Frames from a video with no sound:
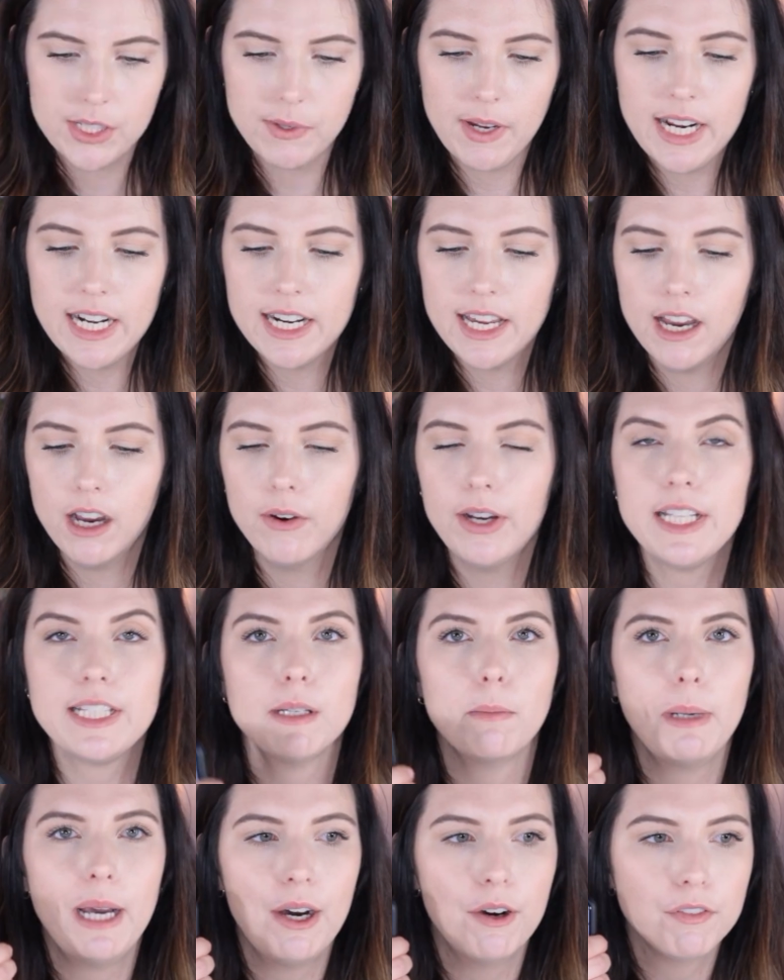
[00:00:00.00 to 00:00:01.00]
So right now it's
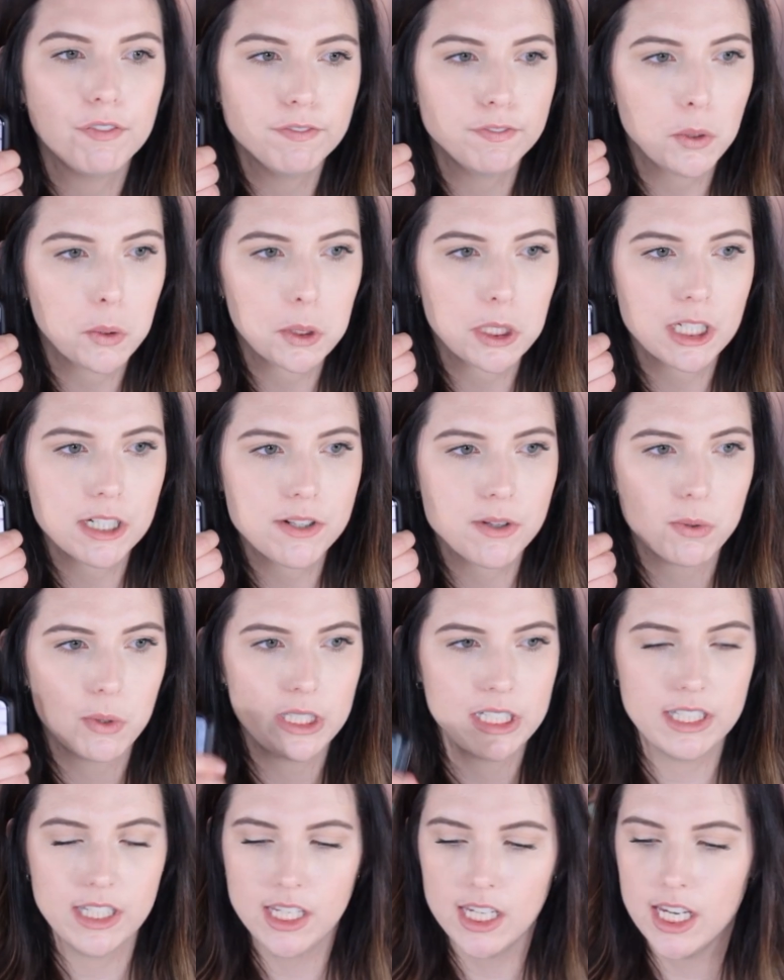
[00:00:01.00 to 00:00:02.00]
about
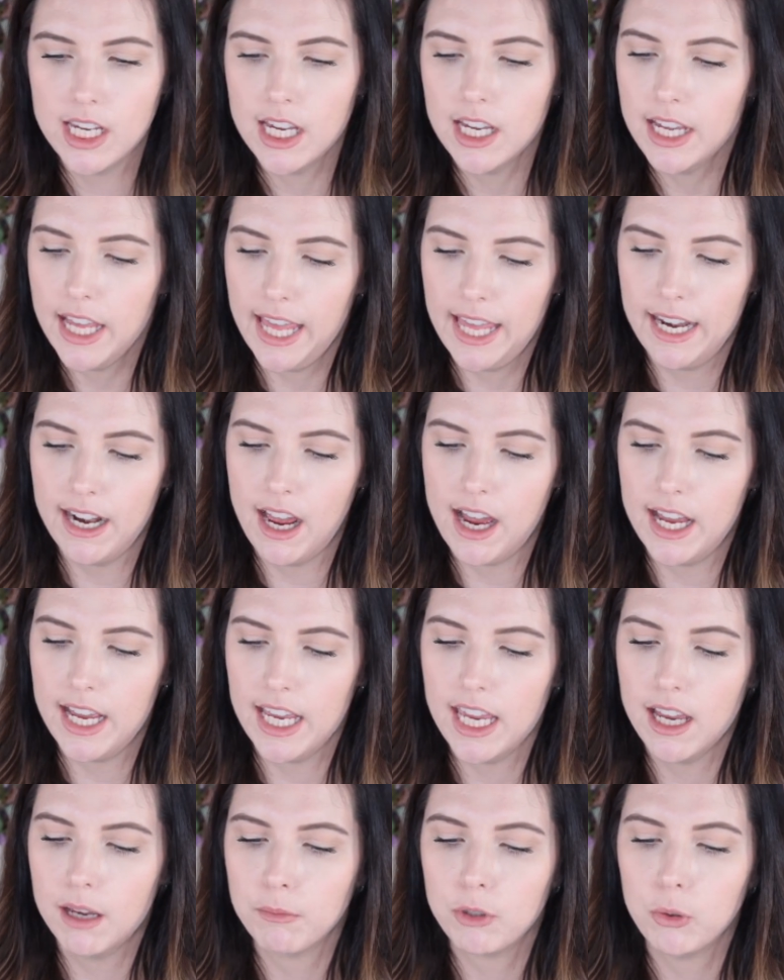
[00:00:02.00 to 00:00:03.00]
4:20 and I
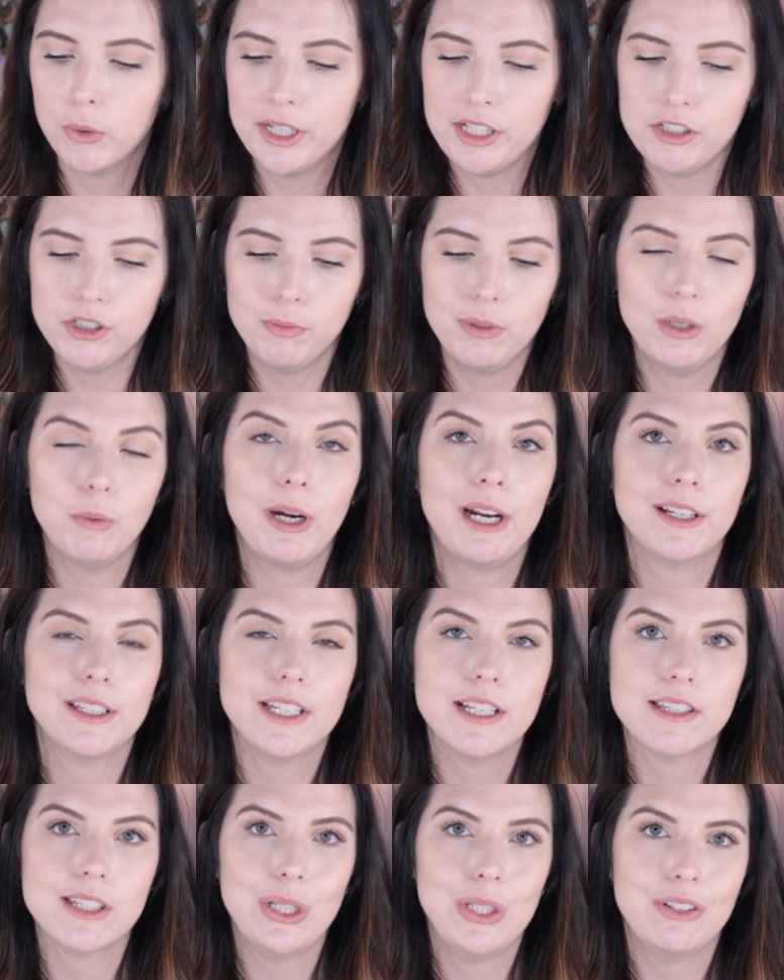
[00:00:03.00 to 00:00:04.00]
am going to be wearing
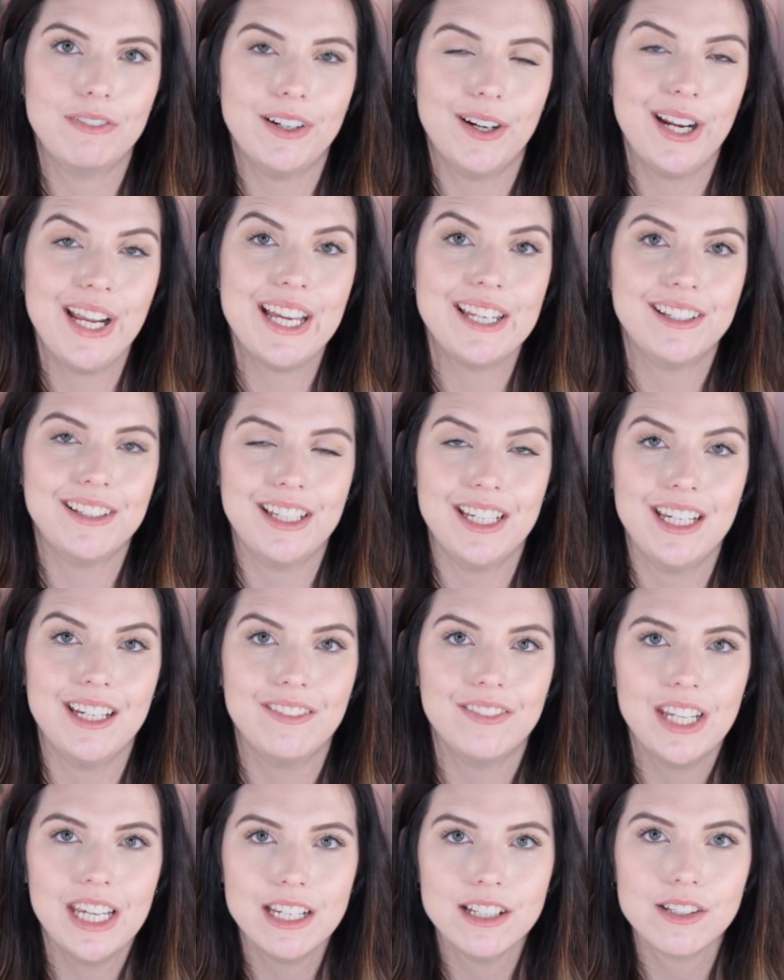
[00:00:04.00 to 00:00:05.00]
this till the very end of the
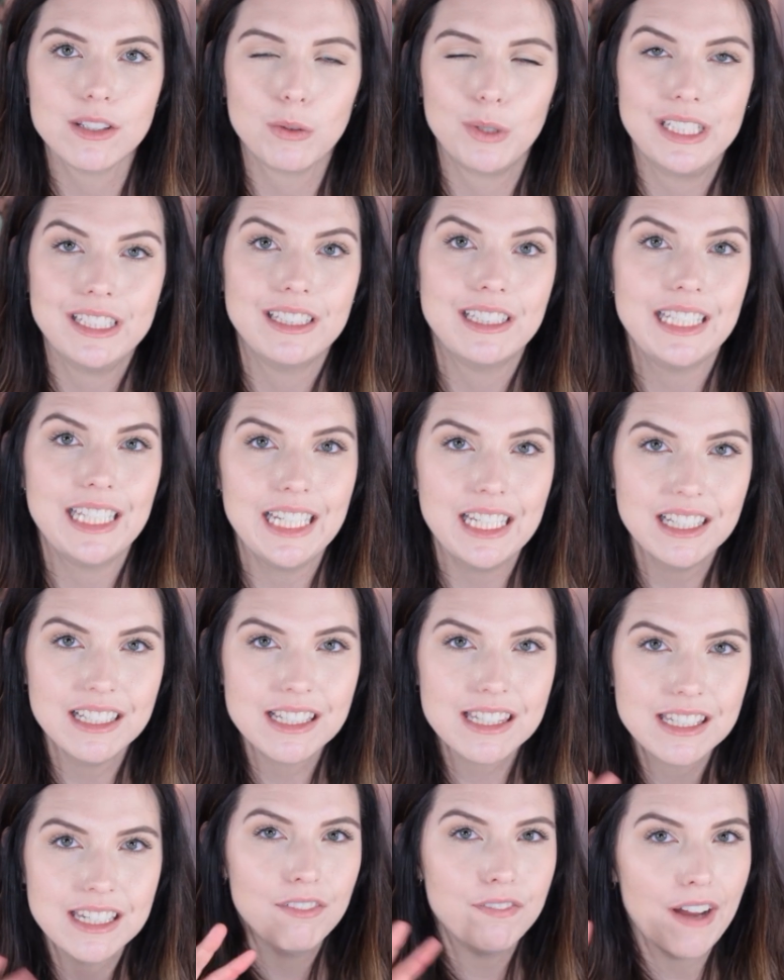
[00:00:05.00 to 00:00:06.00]
evening. So at
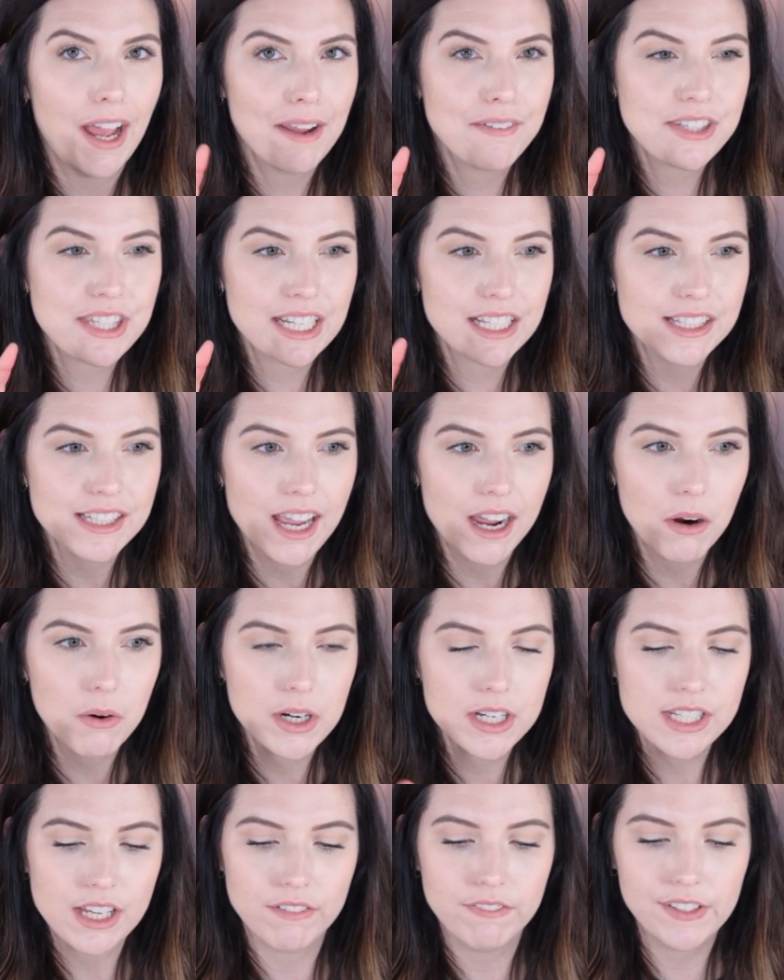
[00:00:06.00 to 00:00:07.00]
least 5-6
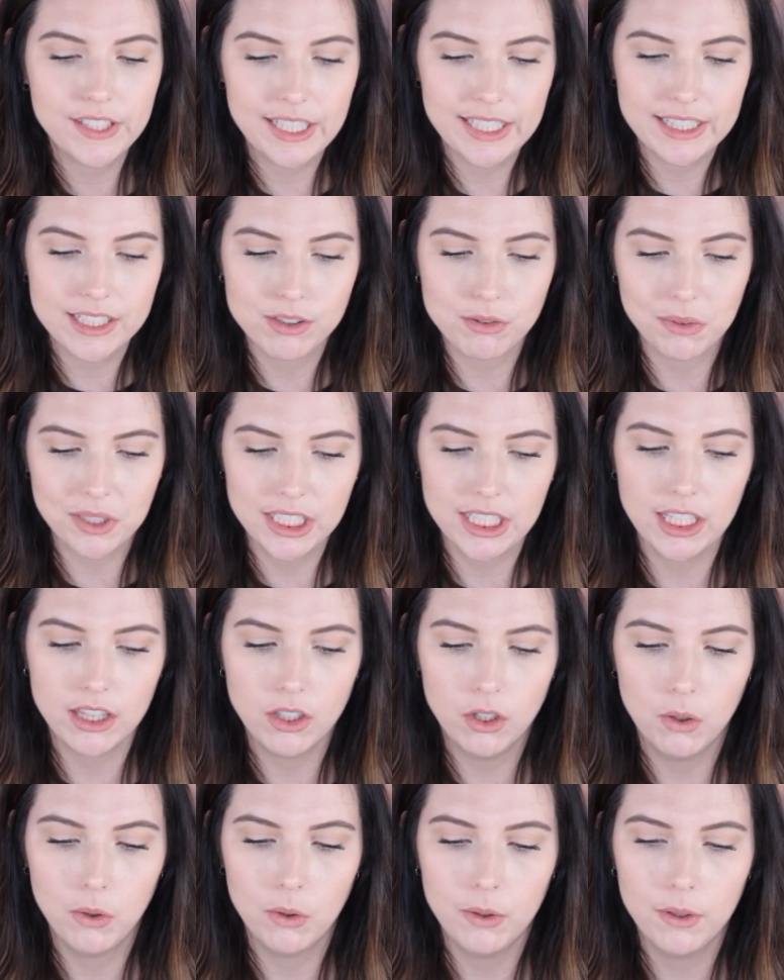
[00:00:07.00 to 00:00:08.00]
hours. I feel like that's really
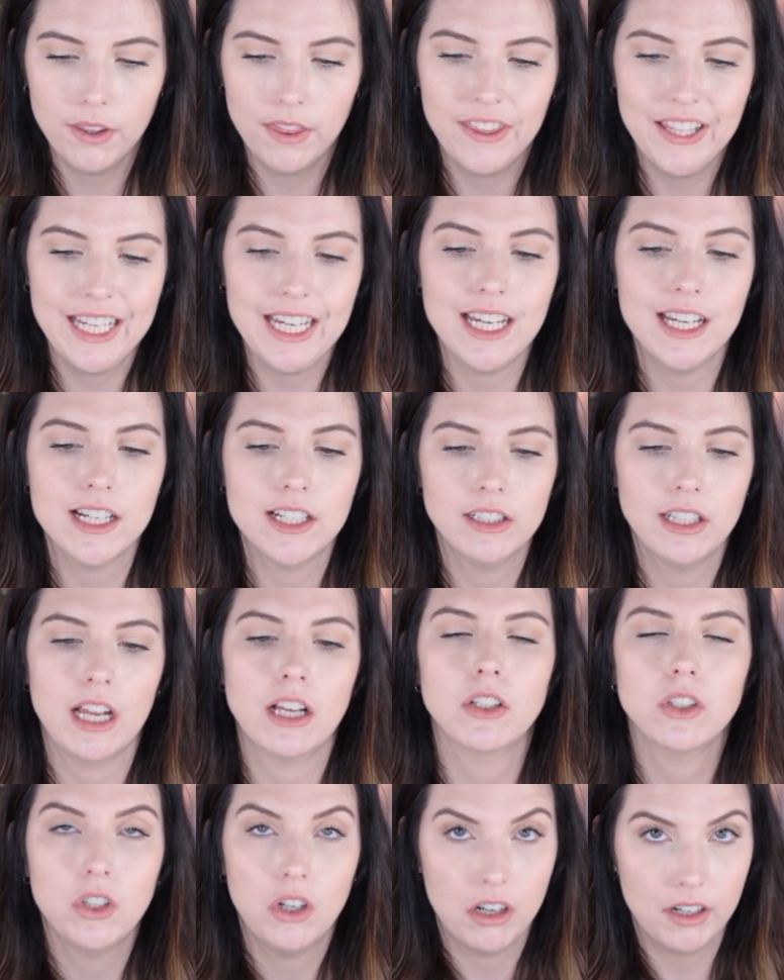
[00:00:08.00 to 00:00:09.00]
the
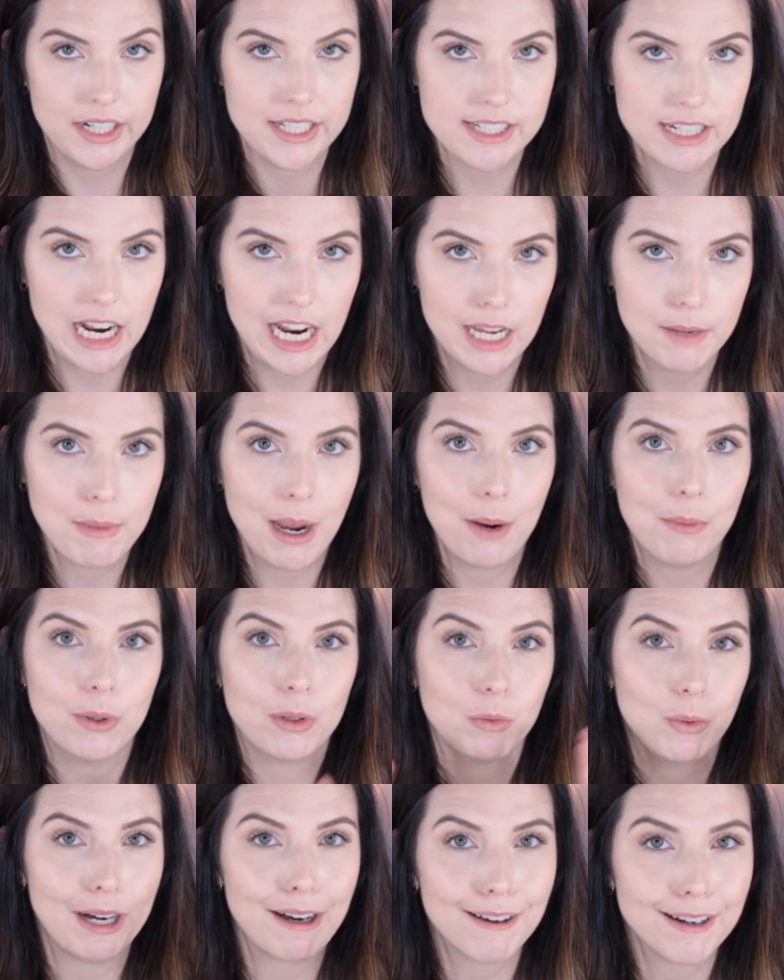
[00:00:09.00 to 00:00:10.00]
like longest time I
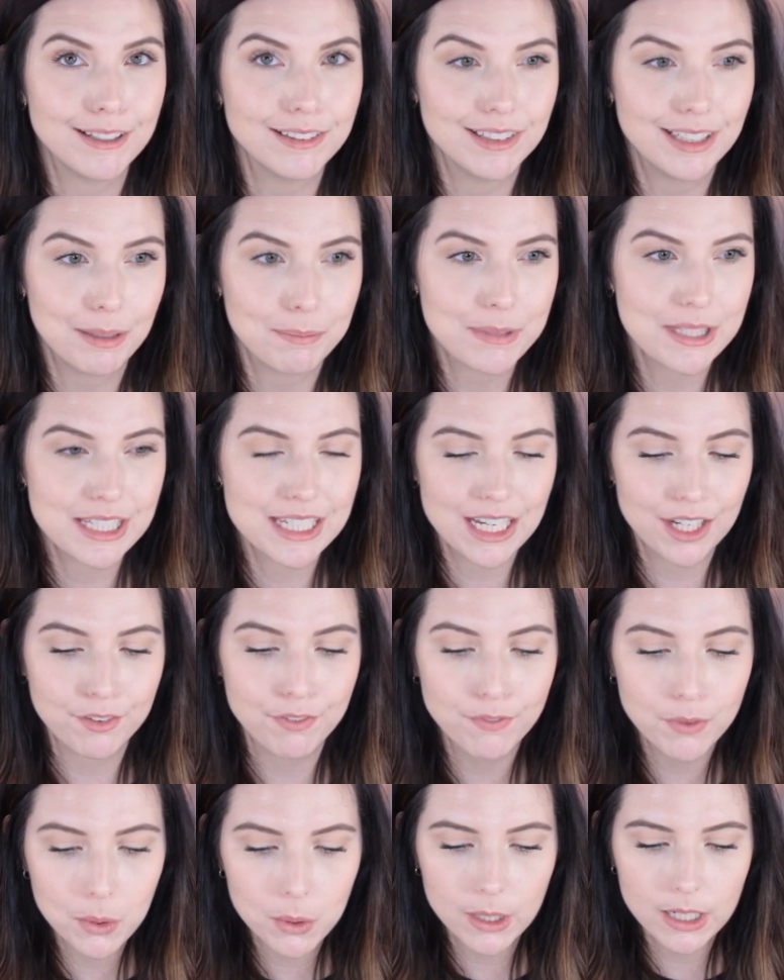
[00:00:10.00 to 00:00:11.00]
would wear a lipstick
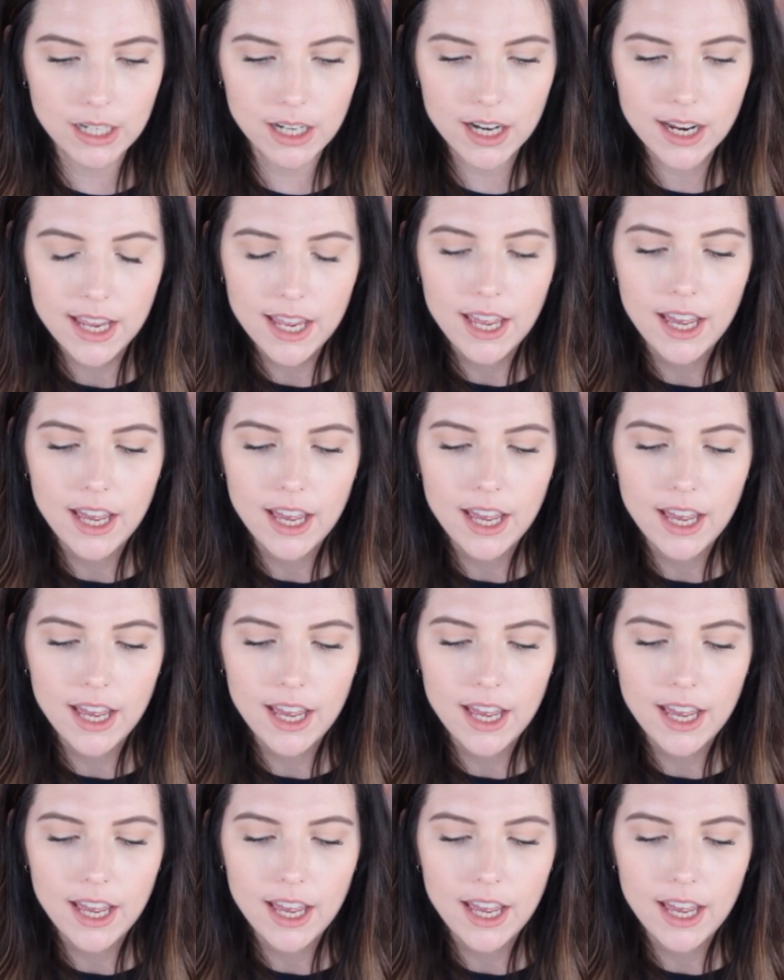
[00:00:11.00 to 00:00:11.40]
for.